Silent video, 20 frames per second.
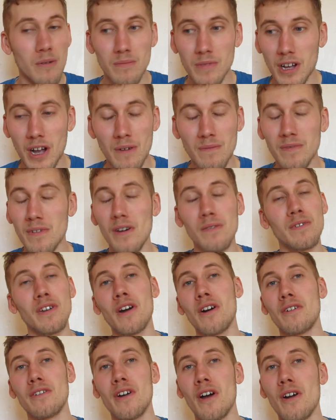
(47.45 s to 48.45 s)
the comfort of
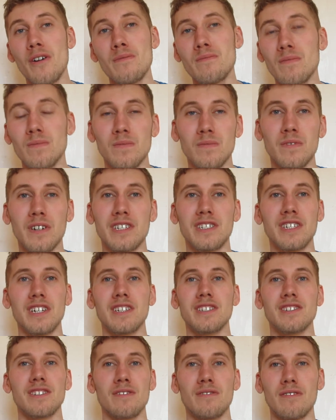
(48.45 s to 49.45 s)
your own home, which
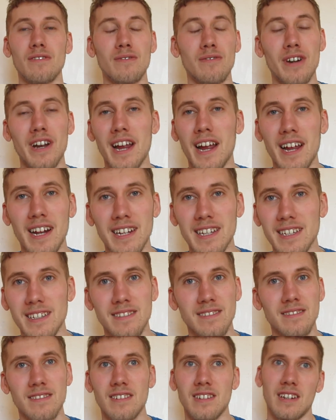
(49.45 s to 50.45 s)
is a really,
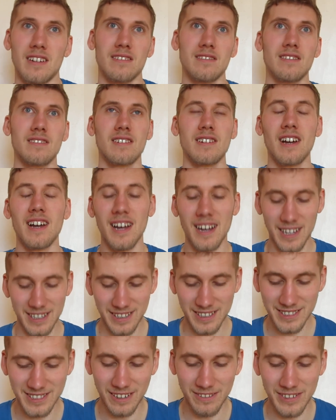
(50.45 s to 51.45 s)
you know,
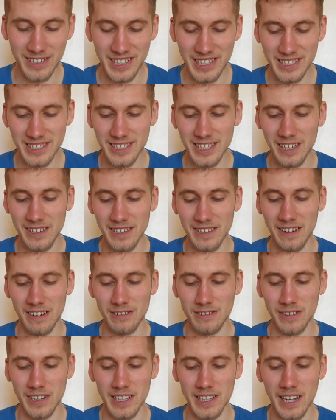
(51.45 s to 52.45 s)
don't really need to tell you how
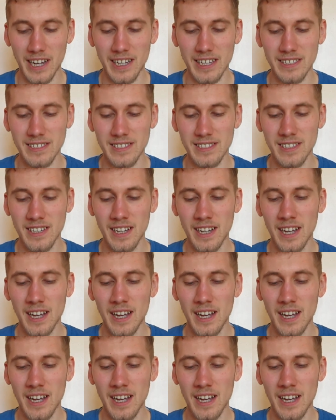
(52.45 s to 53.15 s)
great that is.